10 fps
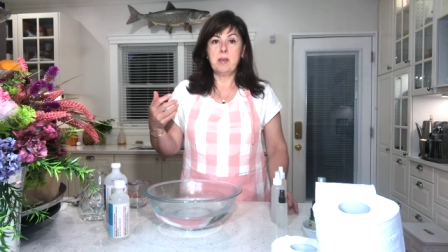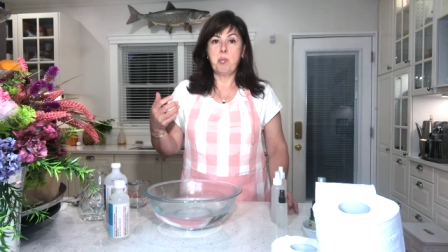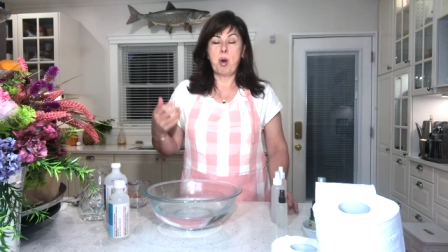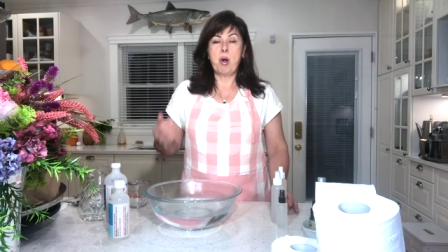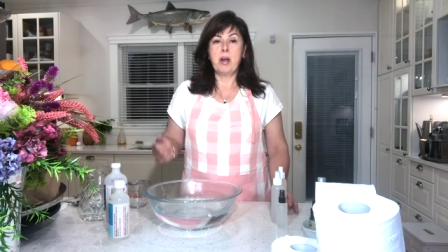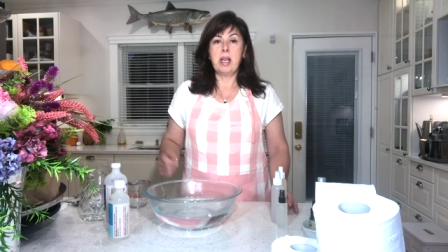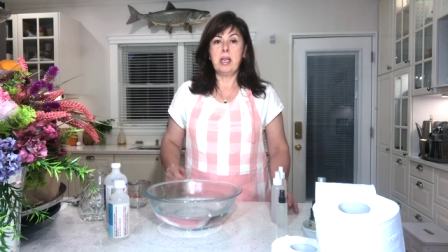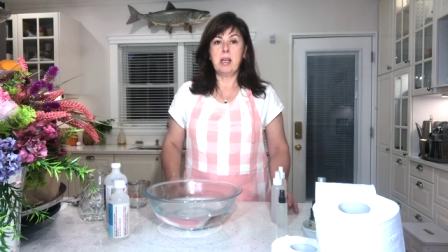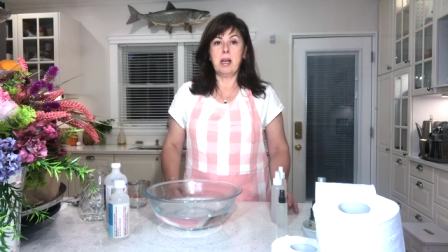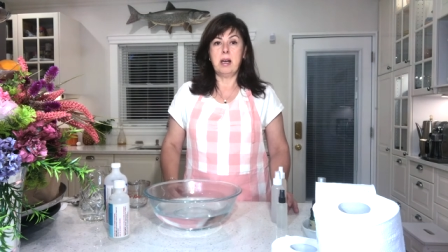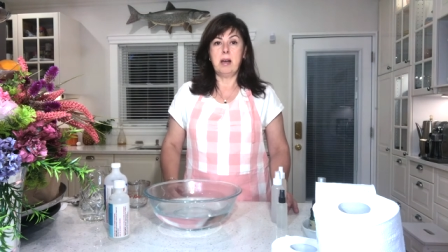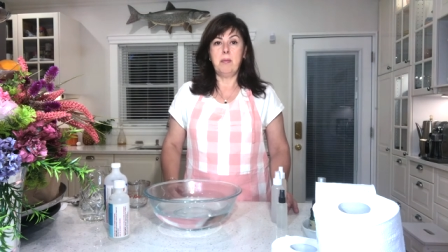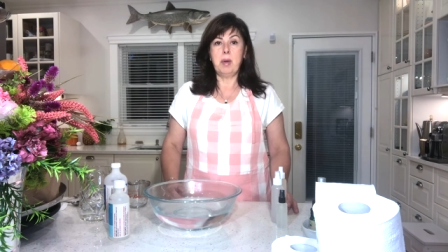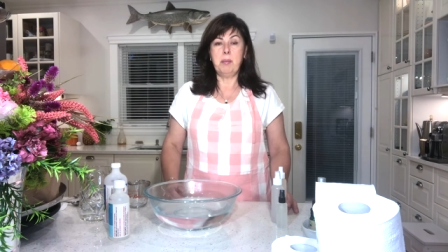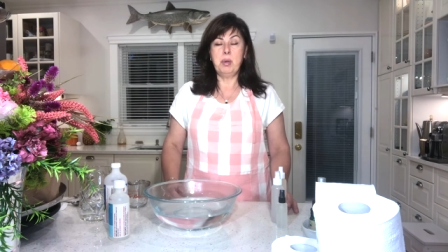imparting
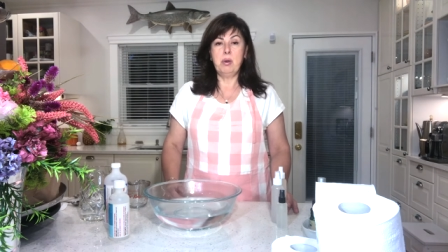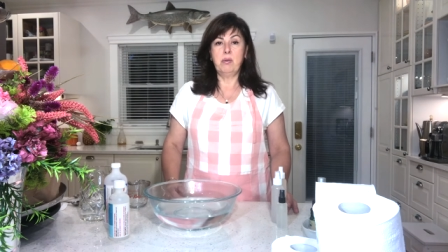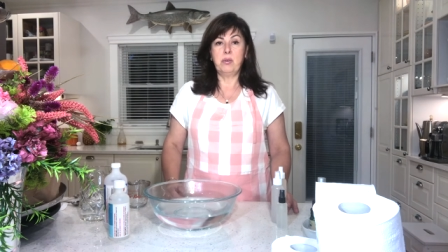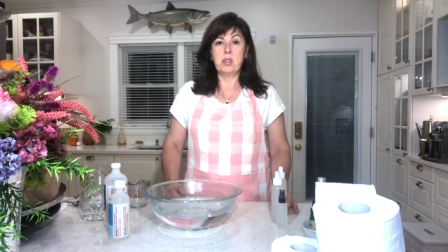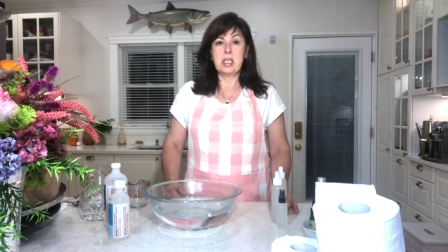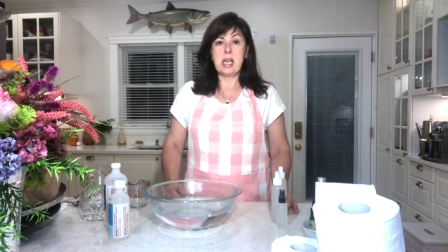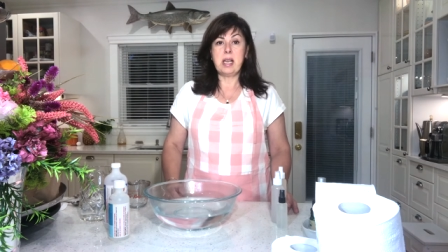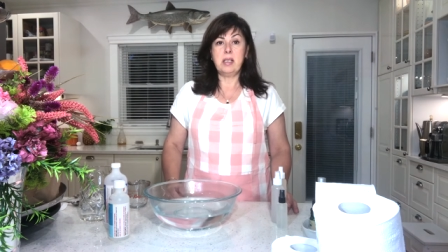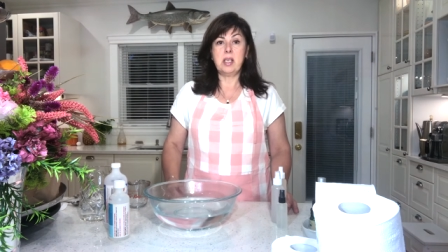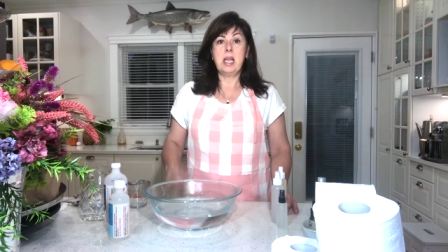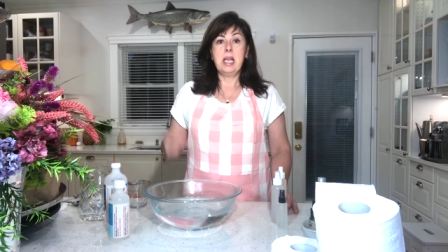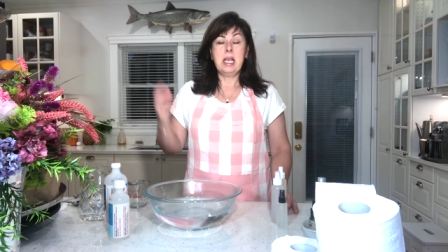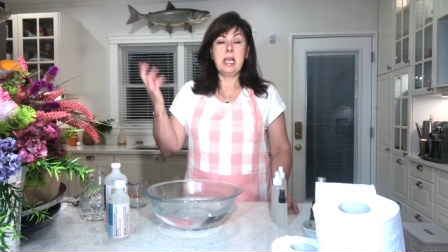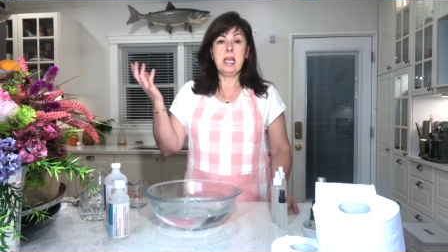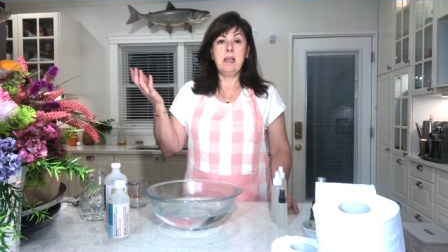um, a beautiful scent
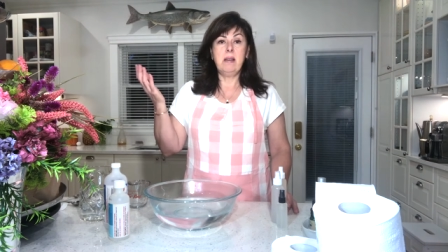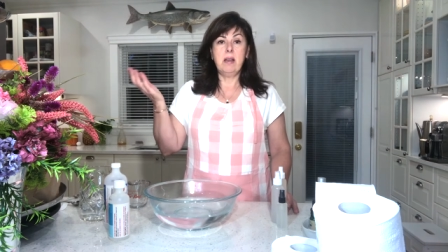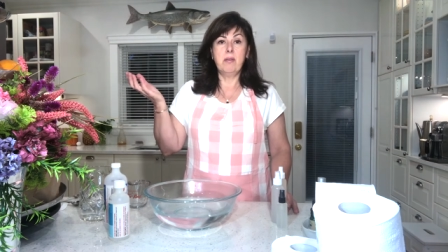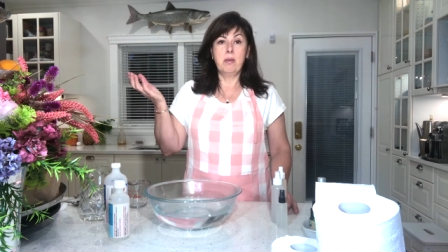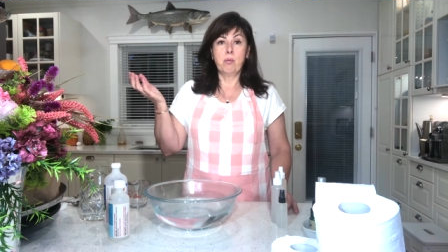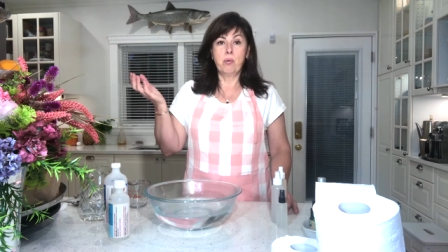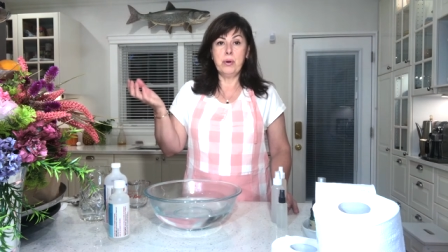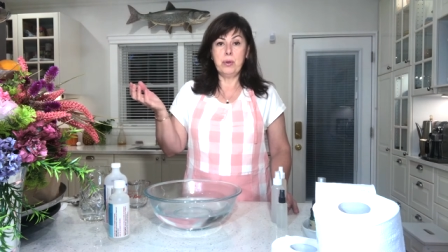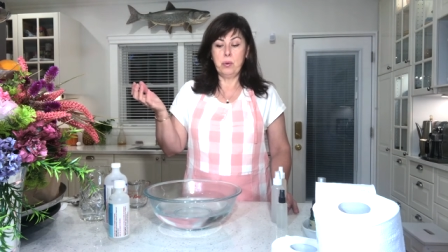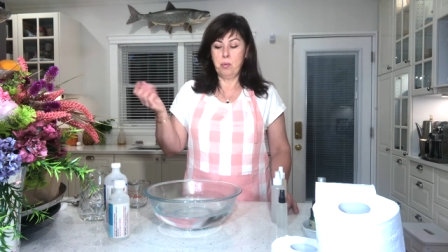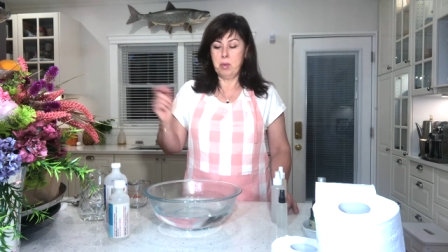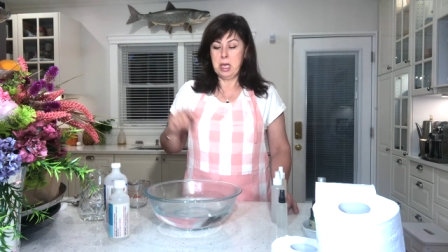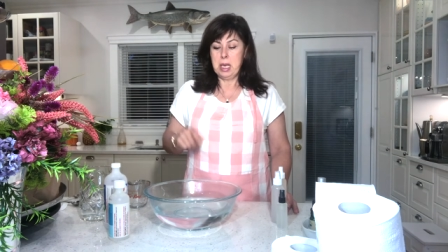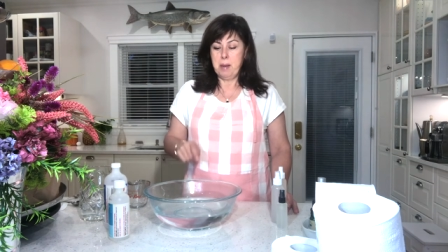in the room,